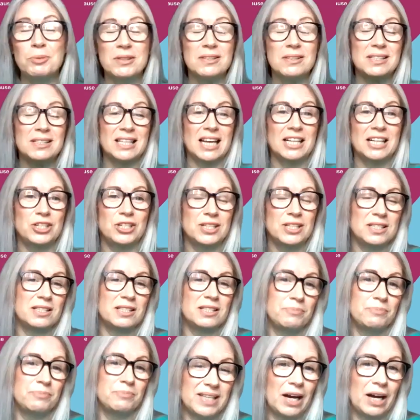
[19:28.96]
of the sessions
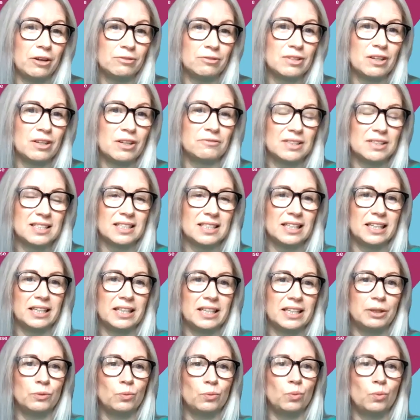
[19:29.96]
themselves, obviously,